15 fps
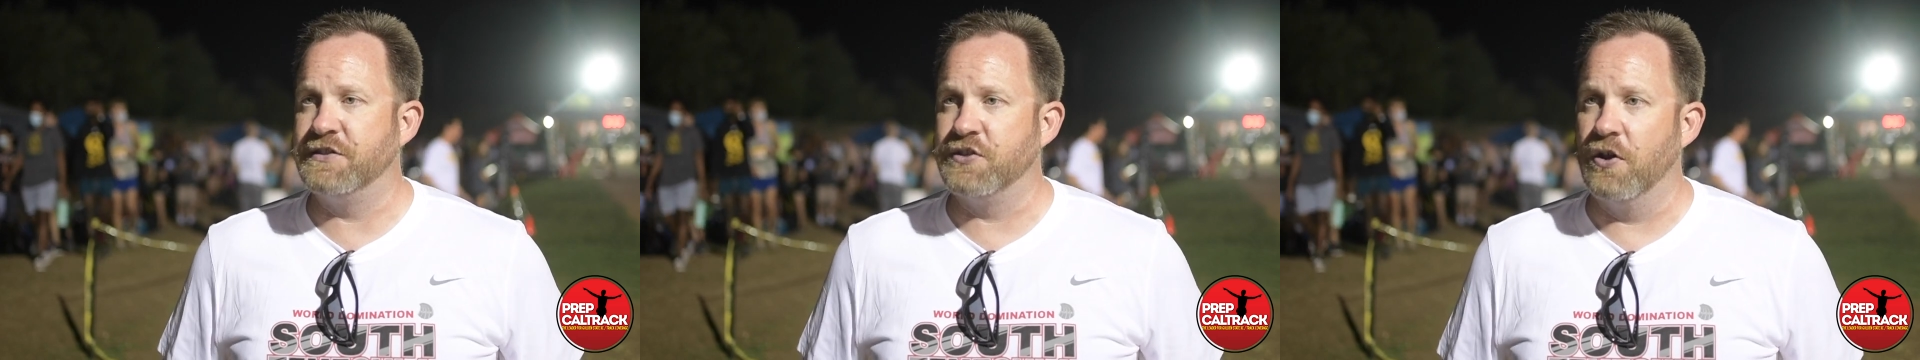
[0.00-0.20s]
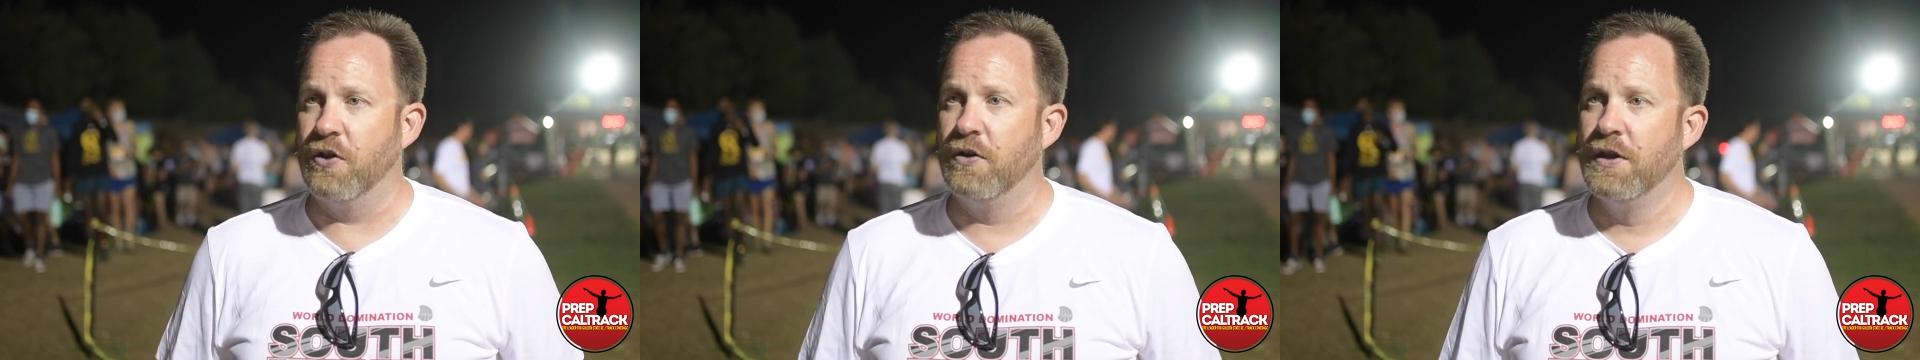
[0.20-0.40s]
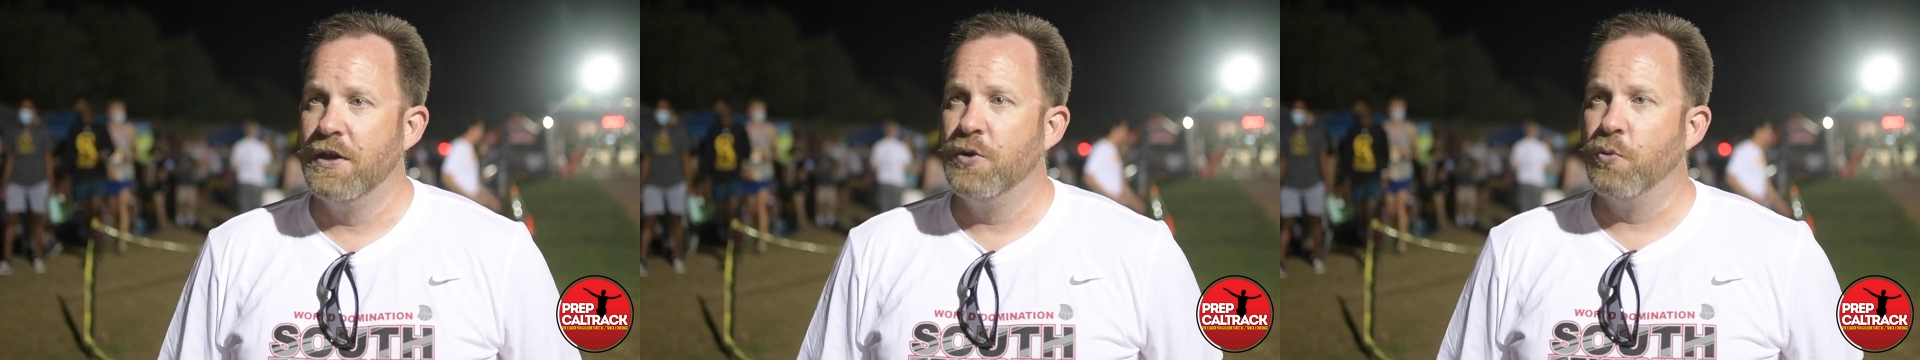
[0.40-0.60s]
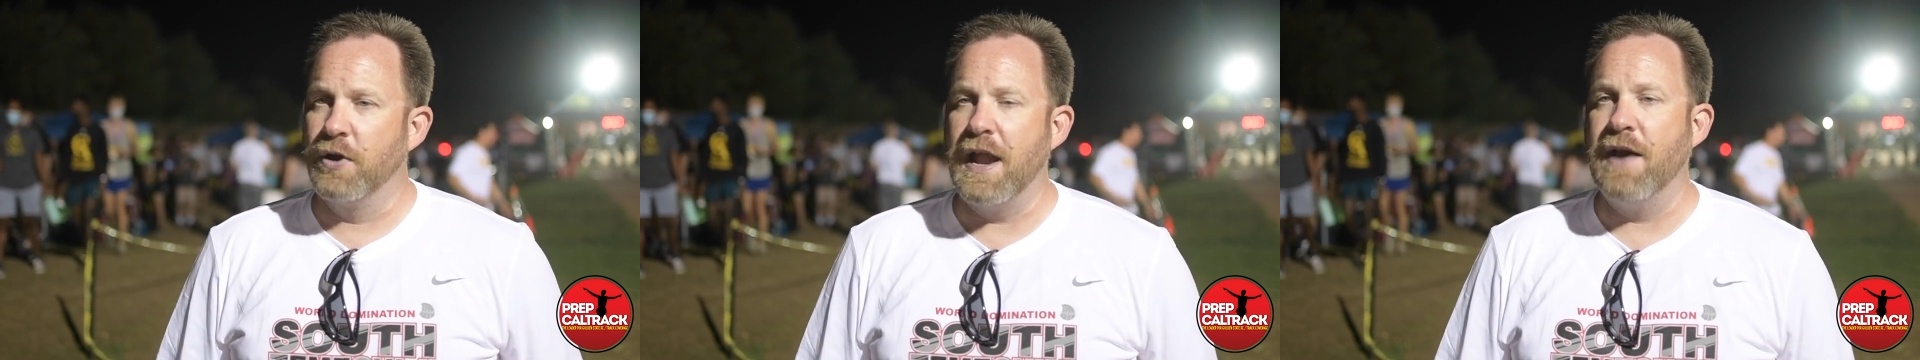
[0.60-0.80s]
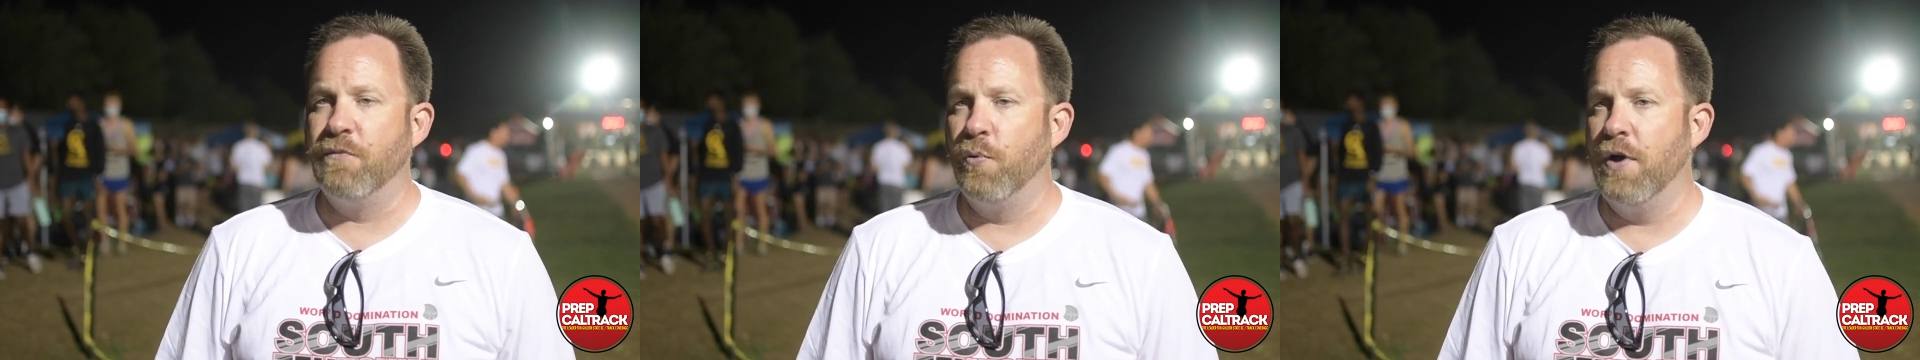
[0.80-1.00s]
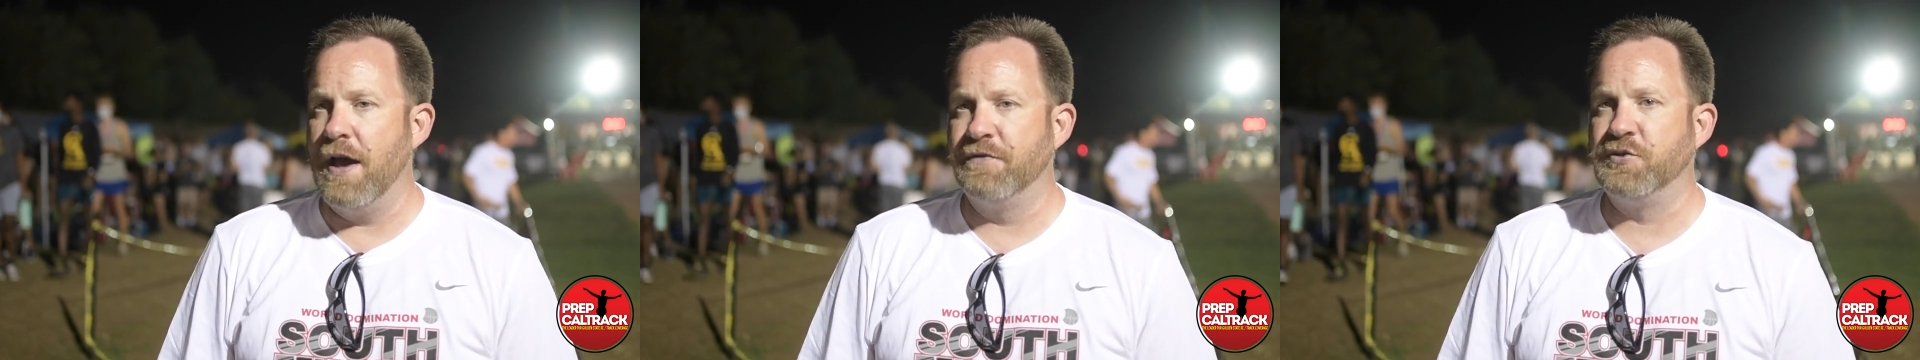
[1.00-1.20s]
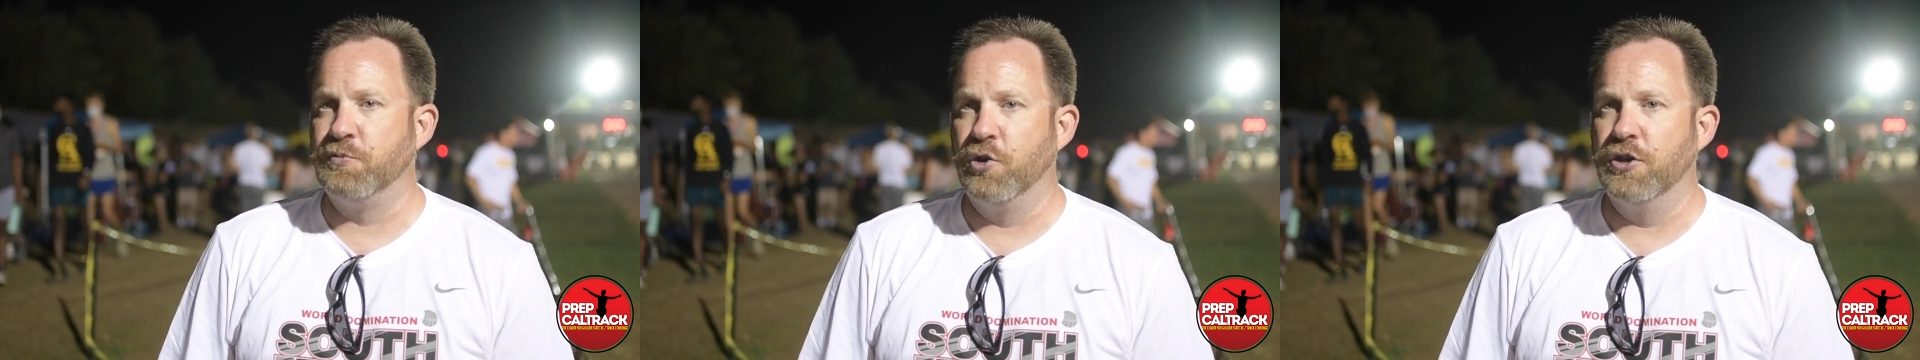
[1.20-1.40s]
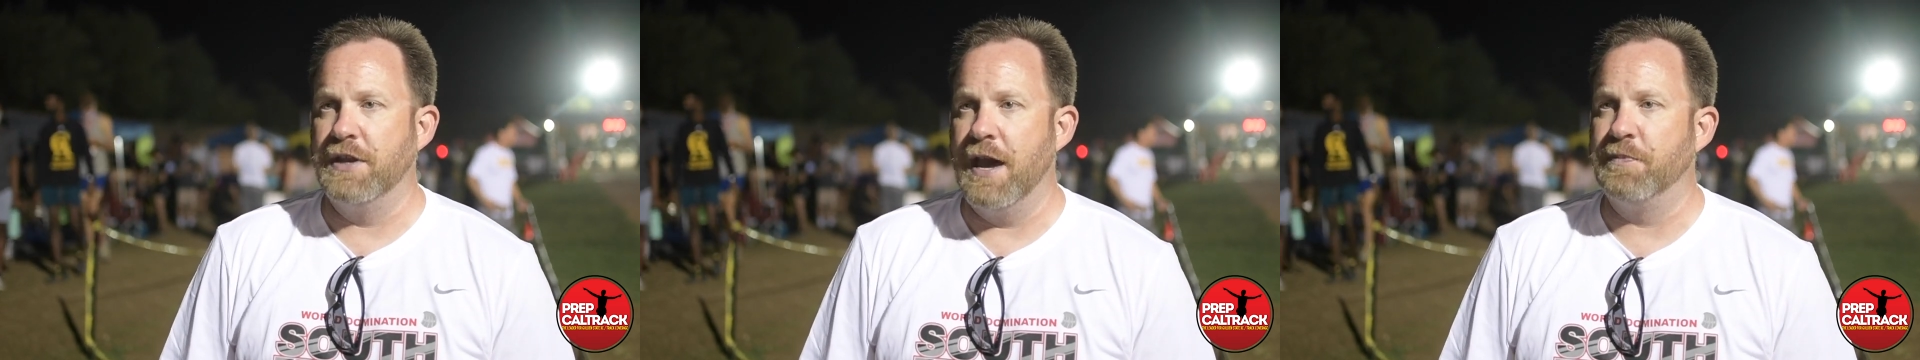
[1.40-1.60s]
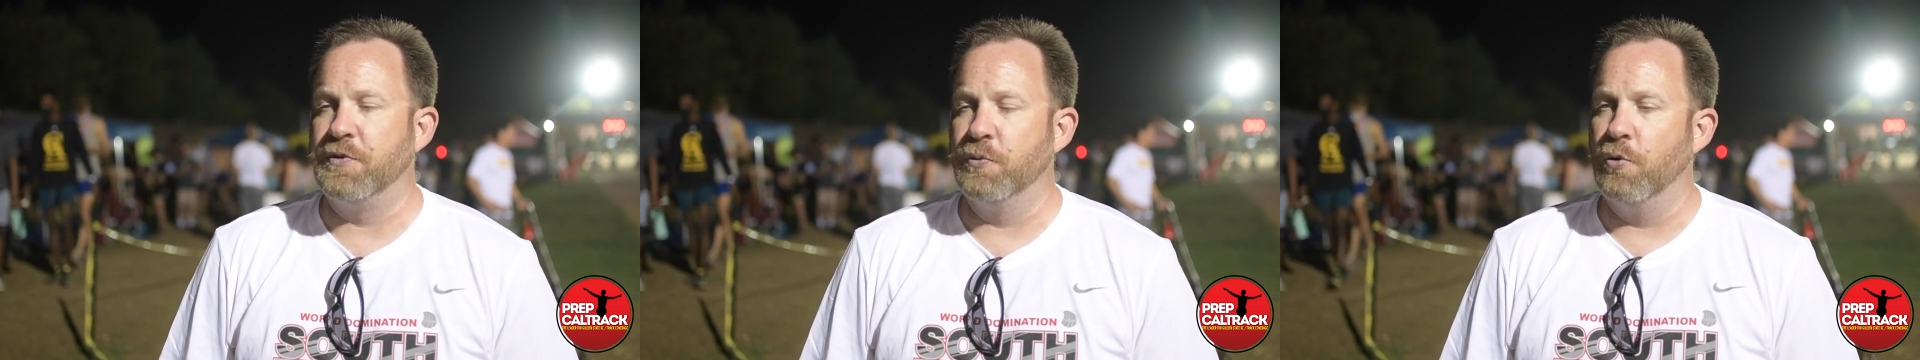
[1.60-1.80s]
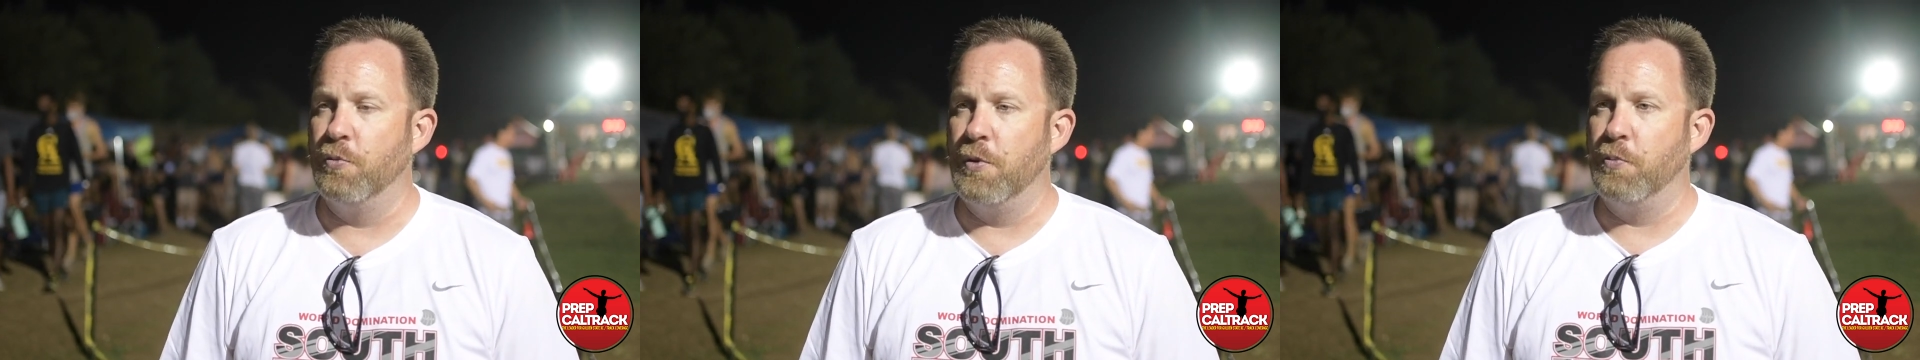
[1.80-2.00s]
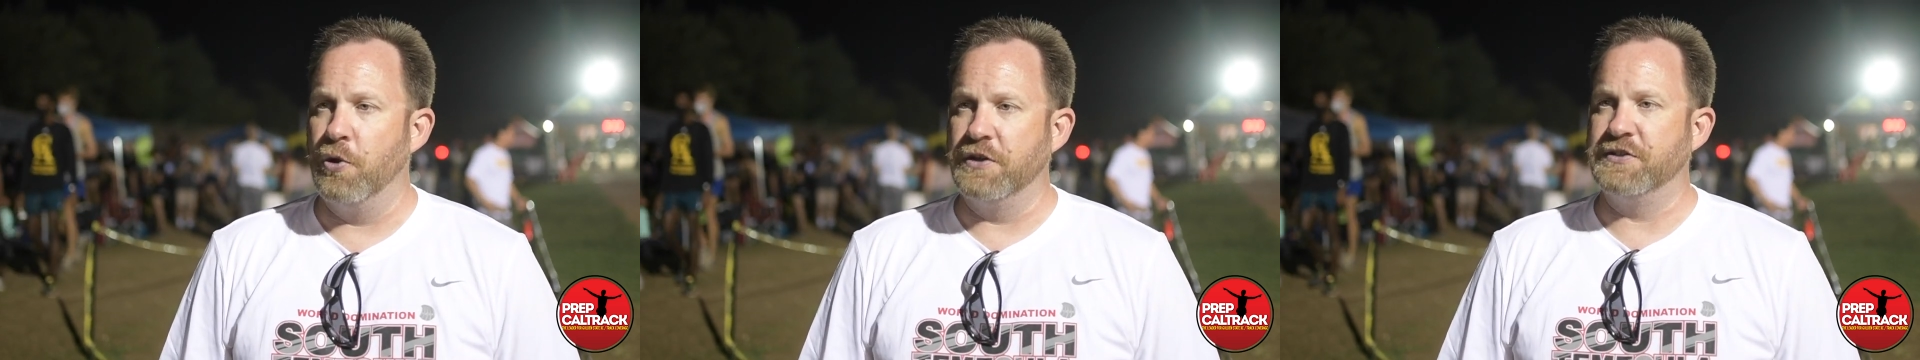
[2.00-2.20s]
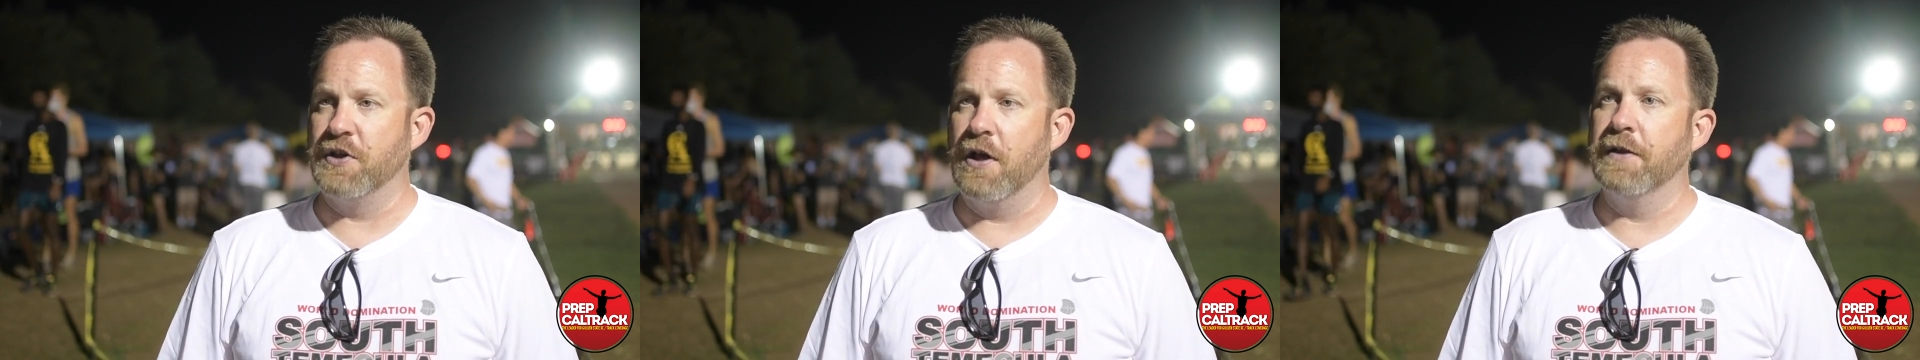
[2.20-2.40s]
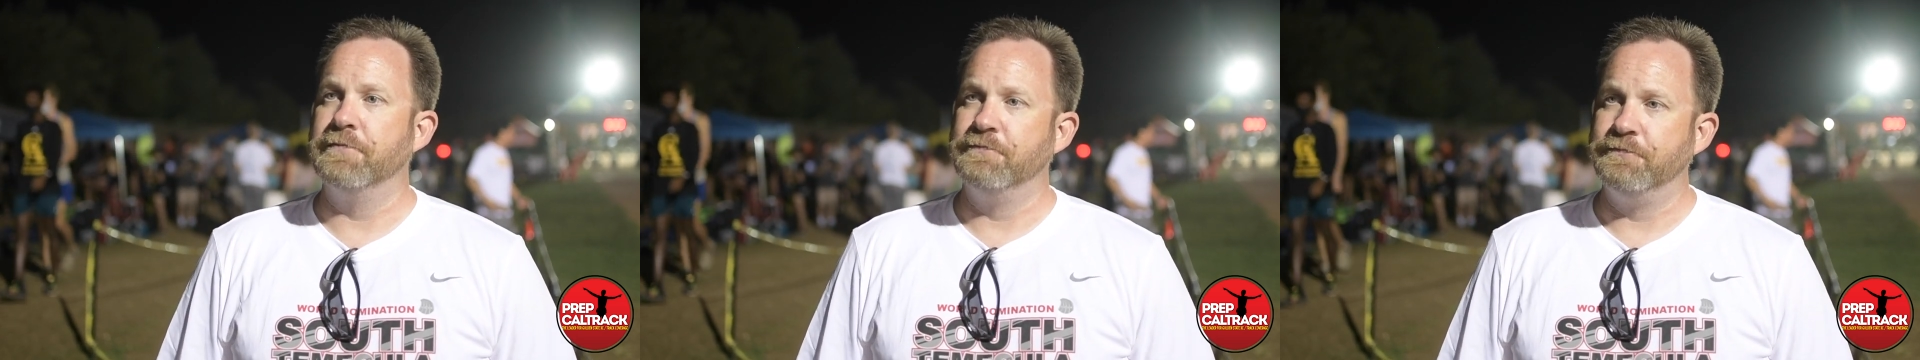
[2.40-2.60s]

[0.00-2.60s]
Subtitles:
So we'll have some good depth and we'll be pretty solid.